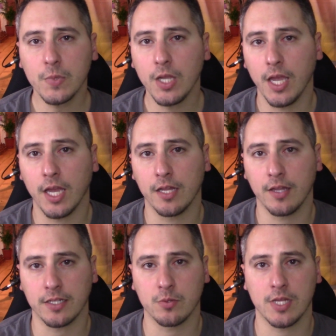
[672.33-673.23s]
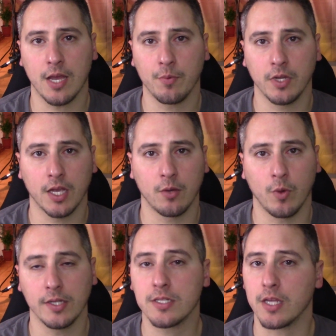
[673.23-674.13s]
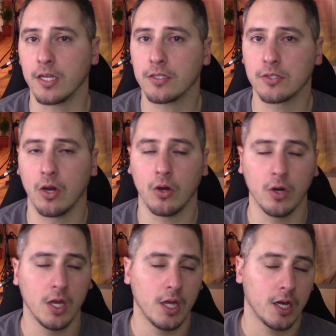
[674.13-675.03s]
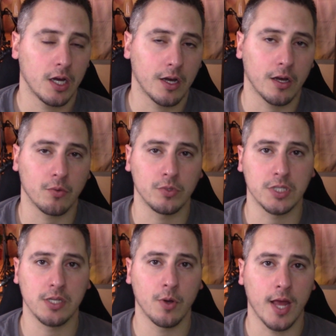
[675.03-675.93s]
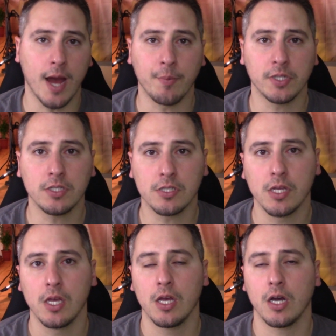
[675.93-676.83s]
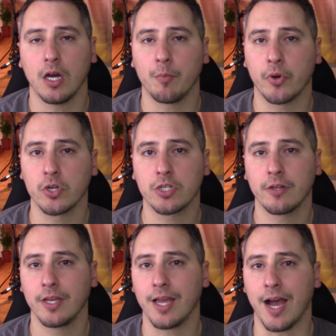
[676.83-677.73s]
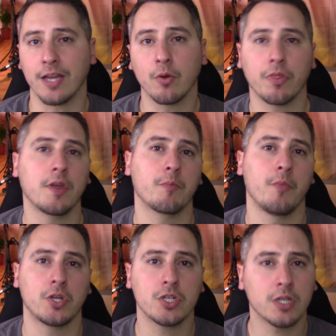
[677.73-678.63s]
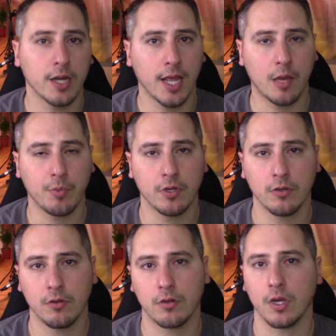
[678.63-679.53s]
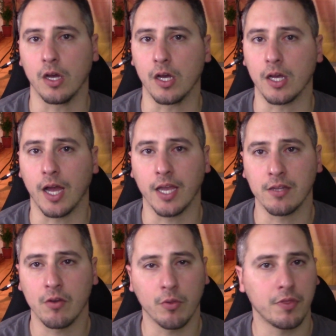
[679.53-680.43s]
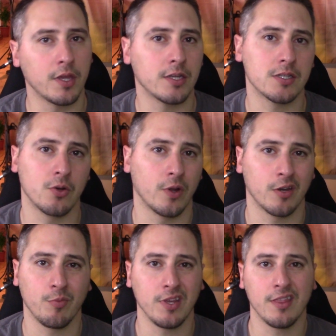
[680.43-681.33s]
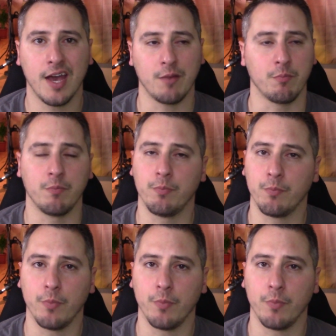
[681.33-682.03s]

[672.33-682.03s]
And that's what's happening on Wednesday. So we'll see what happens. Personally, I don't think much is going to happen. I don't think it's going to be that